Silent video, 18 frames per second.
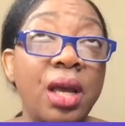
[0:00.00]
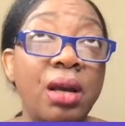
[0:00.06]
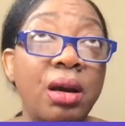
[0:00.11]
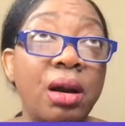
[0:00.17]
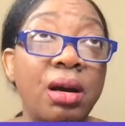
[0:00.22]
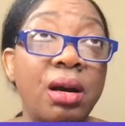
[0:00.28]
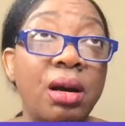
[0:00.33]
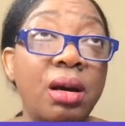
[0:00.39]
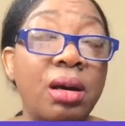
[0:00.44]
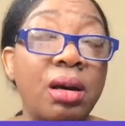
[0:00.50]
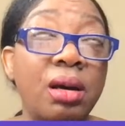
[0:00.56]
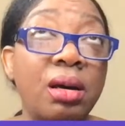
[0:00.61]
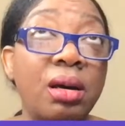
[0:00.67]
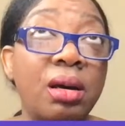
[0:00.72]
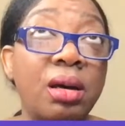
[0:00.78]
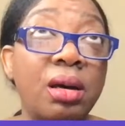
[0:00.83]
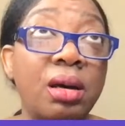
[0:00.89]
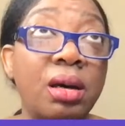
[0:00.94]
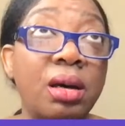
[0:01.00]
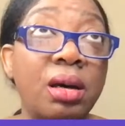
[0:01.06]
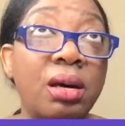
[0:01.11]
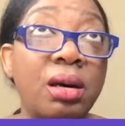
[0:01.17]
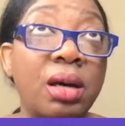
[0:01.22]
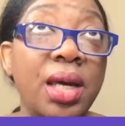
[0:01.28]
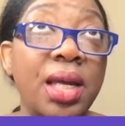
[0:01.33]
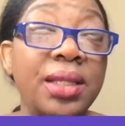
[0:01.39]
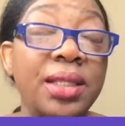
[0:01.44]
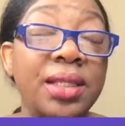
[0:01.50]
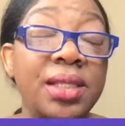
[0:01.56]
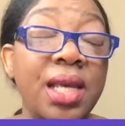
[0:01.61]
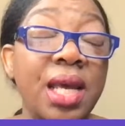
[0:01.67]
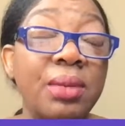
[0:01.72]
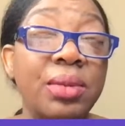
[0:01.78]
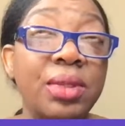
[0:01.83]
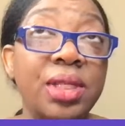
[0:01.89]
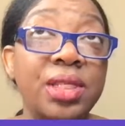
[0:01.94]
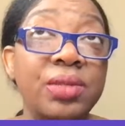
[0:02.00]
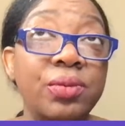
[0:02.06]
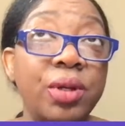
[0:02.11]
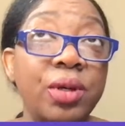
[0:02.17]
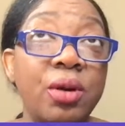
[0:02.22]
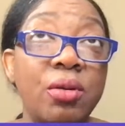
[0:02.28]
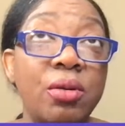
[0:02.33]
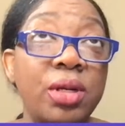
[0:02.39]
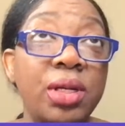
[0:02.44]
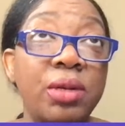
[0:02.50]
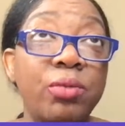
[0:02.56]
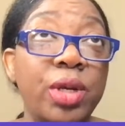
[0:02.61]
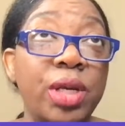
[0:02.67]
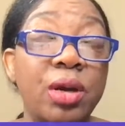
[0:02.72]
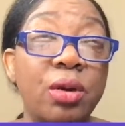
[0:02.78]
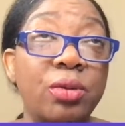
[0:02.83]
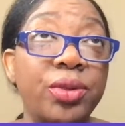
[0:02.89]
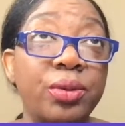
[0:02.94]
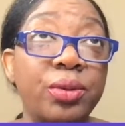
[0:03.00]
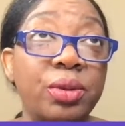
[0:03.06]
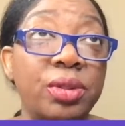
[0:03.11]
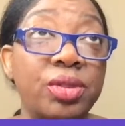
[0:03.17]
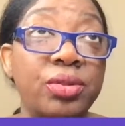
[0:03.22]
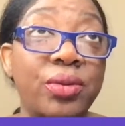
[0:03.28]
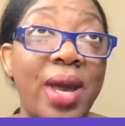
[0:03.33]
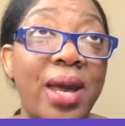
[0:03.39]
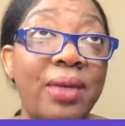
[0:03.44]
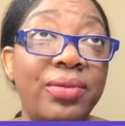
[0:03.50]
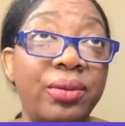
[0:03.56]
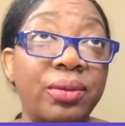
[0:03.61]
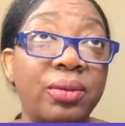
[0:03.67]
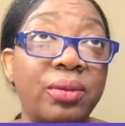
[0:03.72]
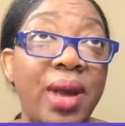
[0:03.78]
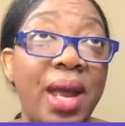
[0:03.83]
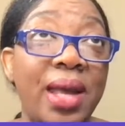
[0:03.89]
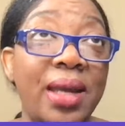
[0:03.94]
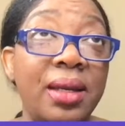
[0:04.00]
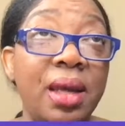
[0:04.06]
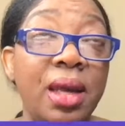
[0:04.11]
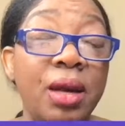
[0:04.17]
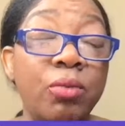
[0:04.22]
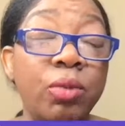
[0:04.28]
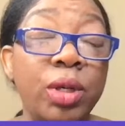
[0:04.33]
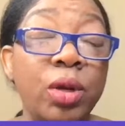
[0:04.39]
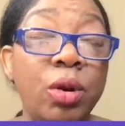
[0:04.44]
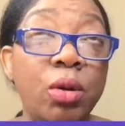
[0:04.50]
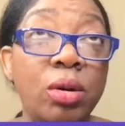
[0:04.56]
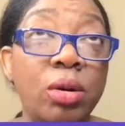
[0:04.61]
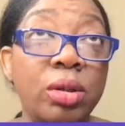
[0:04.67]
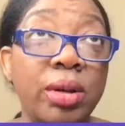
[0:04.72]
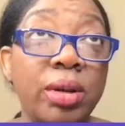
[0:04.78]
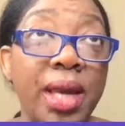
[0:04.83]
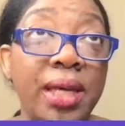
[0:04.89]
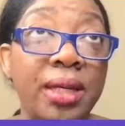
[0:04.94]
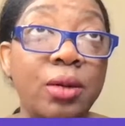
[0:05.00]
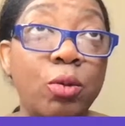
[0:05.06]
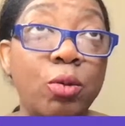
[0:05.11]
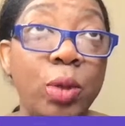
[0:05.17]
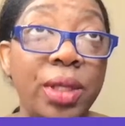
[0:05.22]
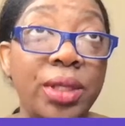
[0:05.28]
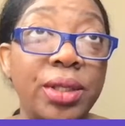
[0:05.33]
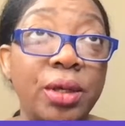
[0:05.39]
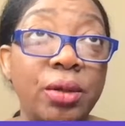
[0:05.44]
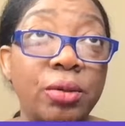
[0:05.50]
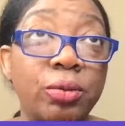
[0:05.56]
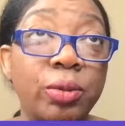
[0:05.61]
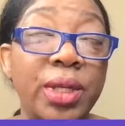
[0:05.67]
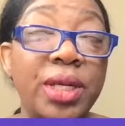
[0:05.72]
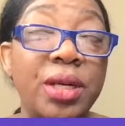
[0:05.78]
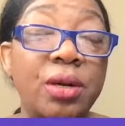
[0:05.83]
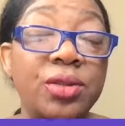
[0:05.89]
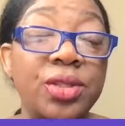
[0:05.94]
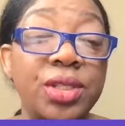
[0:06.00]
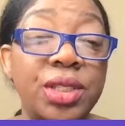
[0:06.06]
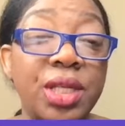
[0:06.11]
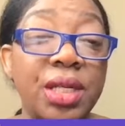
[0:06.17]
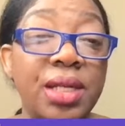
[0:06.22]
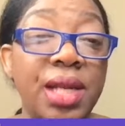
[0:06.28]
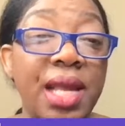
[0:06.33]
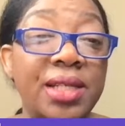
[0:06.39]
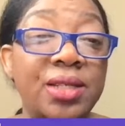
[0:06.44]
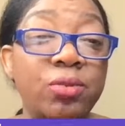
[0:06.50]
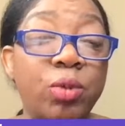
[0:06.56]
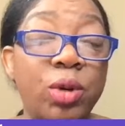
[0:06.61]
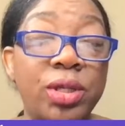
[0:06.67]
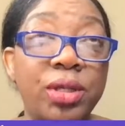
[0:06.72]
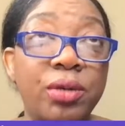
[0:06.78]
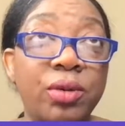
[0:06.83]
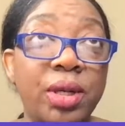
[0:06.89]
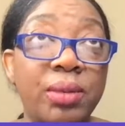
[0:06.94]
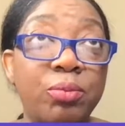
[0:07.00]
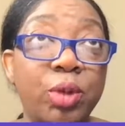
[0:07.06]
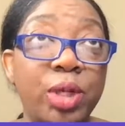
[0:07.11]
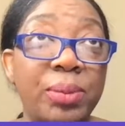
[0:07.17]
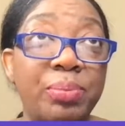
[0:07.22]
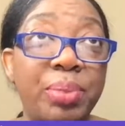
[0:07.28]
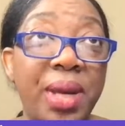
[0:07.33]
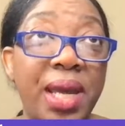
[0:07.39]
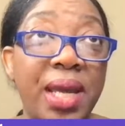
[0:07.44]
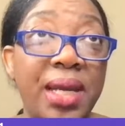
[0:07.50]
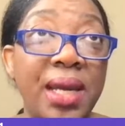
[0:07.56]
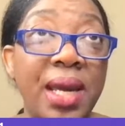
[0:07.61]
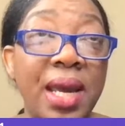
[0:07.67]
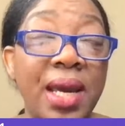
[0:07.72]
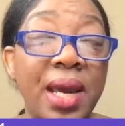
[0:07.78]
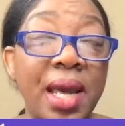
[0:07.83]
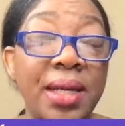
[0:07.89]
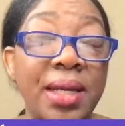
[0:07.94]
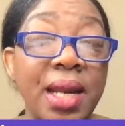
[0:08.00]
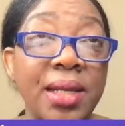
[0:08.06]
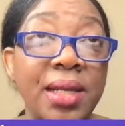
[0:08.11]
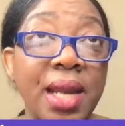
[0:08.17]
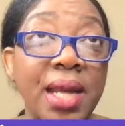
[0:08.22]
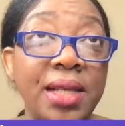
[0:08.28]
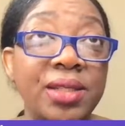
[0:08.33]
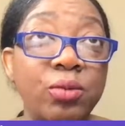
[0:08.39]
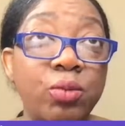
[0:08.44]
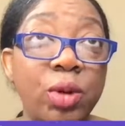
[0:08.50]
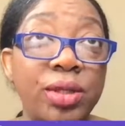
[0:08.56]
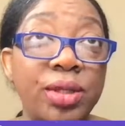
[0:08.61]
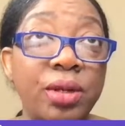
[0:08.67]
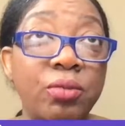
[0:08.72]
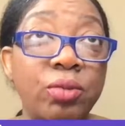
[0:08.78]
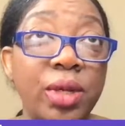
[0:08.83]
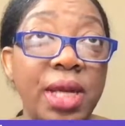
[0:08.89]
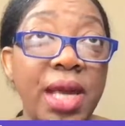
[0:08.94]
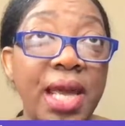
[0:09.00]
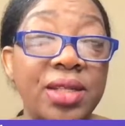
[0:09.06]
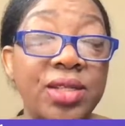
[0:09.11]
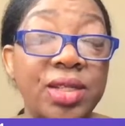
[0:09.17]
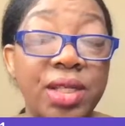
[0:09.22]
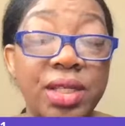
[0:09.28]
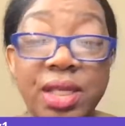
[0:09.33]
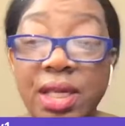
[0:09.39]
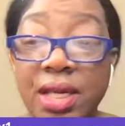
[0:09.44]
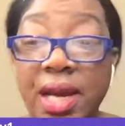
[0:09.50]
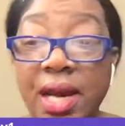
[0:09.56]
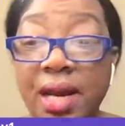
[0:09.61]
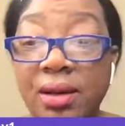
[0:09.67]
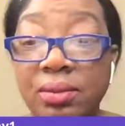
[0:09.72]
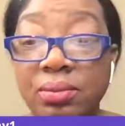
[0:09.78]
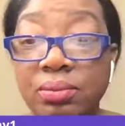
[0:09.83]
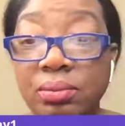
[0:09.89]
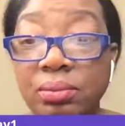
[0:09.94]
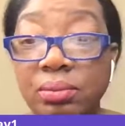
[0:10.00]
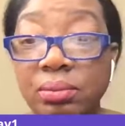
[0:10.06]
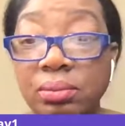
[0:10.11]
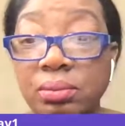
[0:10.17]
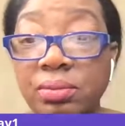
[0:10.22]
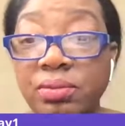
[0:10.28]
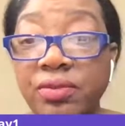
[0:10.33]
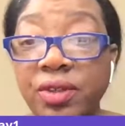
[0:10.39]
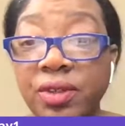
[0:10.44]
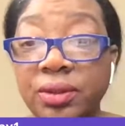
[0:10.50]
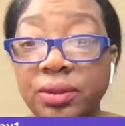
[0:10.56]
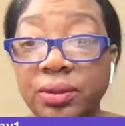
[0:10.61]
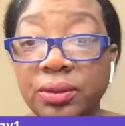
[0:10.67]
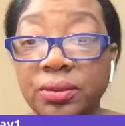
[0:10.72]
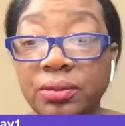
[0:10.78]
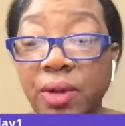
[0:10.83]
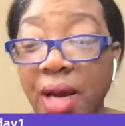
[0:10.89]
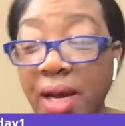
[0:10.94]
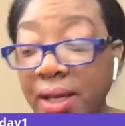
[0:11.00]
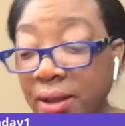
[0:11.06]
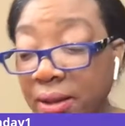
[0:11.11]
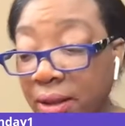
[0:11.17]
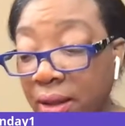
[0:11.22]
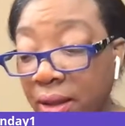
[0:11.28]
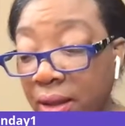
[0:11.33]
the time of this recording, we go through the drive-through, right? We order at a window. We go to the next window and we pay. And the next window, we actually get our food, right?